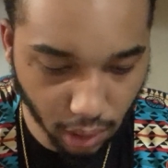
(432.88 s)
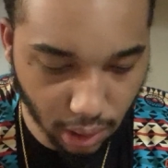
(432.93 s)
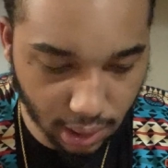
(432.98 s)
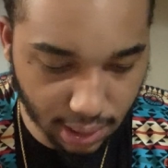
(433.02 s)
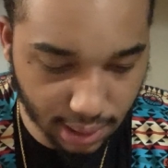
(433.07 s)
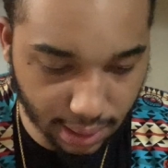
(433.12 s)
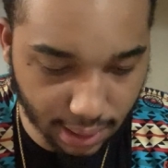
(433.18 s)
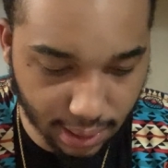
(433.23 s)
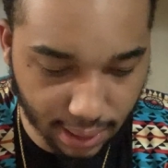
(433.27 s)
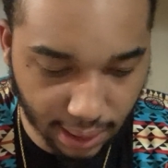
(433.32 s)

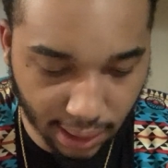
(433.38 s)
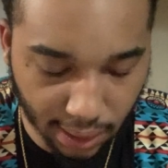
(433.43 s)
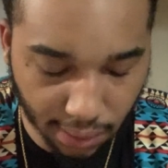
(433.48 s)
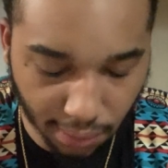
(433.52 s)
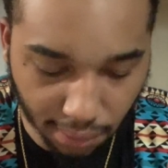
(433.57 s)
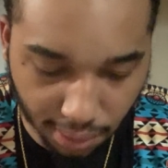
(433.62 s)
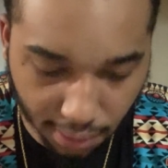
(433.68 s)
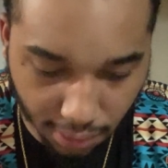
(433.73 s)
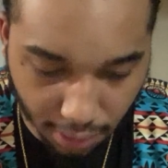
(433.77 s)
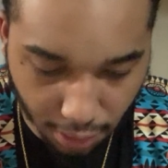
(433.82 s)
This is
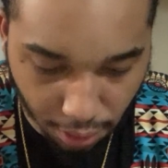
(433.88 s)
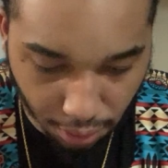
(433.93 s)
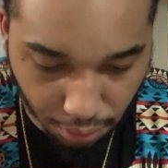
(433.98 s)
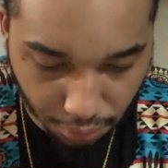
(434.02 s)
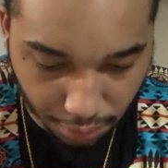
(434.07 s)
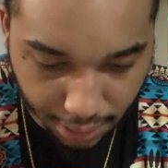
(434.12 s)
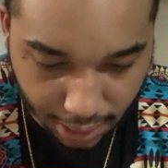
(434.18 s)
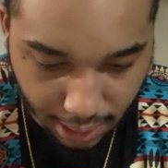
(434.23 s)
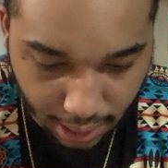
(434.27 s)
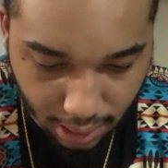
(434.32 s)
Ezekiel
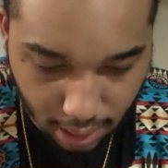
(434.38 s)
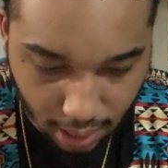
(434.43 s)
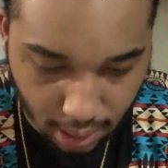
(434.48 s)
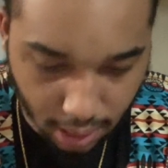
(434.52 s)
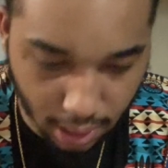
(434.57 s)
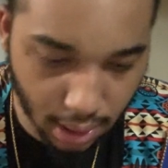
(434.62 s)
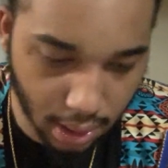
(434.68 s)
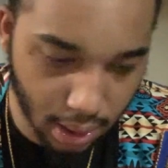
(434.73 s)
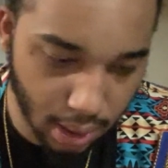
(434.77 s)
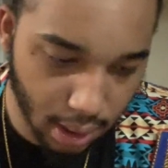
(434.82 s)
33,
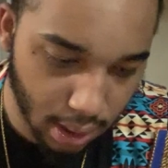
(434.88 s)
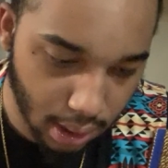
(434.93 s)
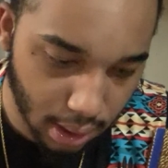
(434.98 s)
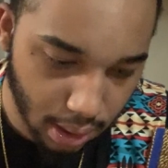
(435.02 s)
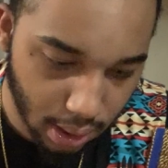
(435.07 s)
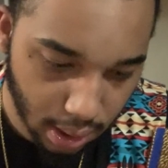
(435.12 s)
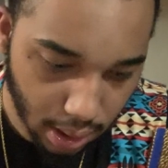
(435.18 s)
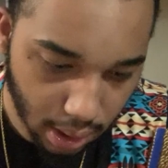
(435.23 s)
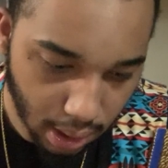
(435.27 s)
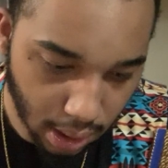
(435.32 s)

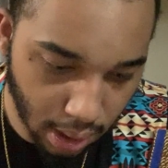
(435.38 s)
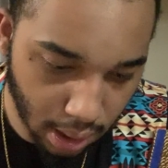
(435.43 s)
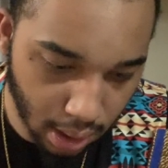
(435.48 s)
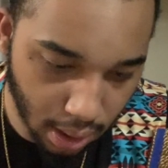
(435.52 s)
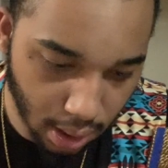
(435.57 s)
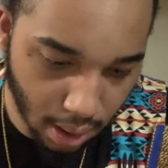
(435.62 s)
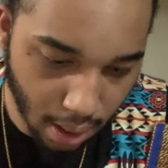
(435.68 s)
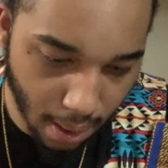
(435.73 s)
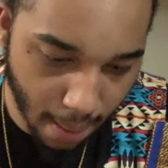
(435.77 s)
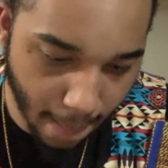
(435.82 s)

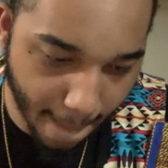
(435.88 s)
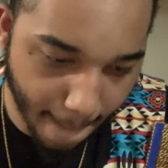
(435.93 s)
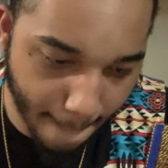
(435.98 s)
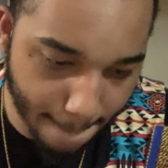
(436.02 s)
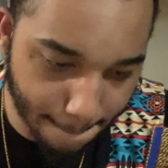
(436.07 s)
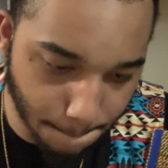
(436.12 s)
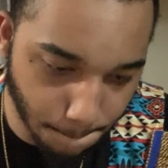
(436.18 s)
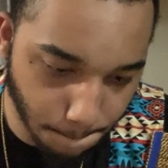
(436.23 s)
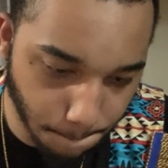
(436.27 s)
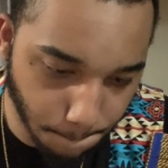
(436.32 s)
and
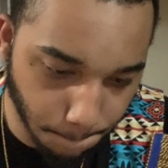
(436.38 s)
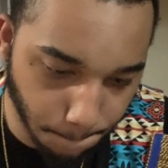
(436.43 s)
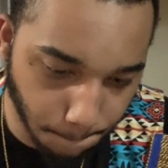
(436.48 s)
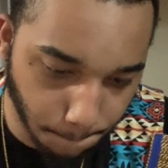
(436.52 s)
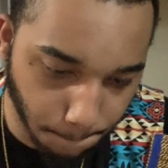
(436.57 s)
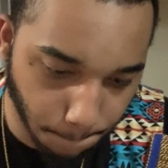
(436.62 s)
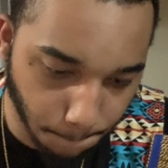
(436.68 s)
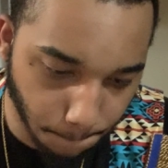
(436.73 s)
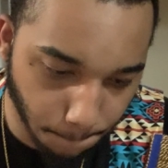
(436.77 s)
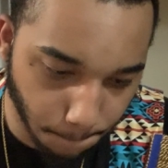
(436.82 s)
I'm
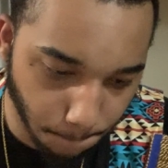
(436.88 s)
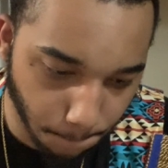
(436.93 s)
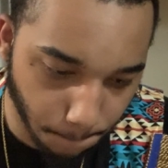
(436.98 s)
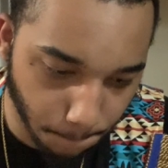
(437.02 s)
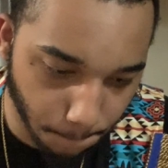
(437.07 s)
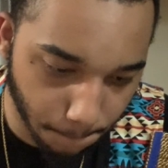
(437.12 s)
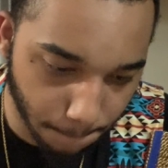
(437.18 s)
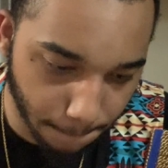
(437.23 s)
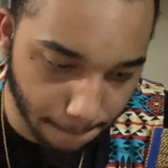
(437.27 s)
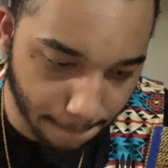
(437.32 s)

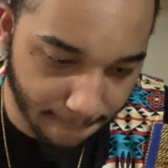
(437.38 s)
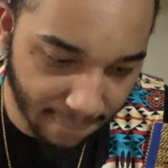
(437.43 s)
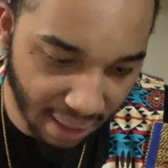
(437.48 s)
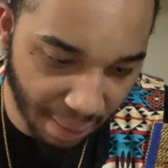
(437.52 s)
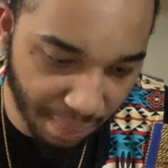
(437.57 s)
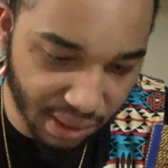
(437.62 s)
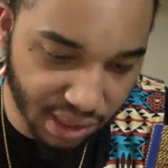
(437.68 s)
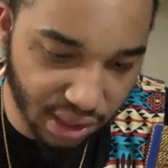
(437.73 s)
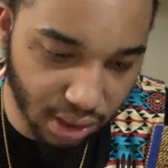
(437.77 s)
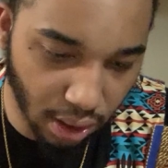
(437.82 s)

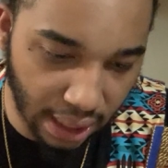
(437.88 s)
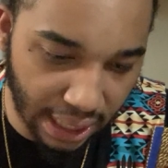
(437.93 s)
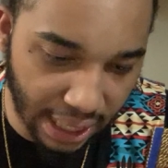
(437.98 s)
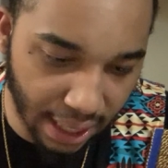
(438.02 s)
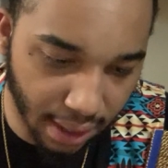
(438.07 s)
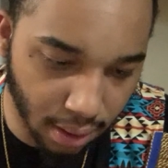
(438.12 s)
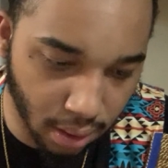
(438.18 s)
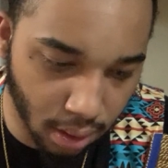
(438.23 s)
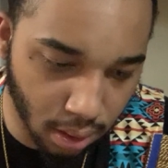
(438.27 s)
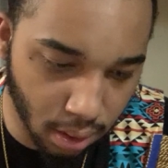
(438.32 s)
gonna start
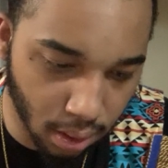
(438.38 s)
at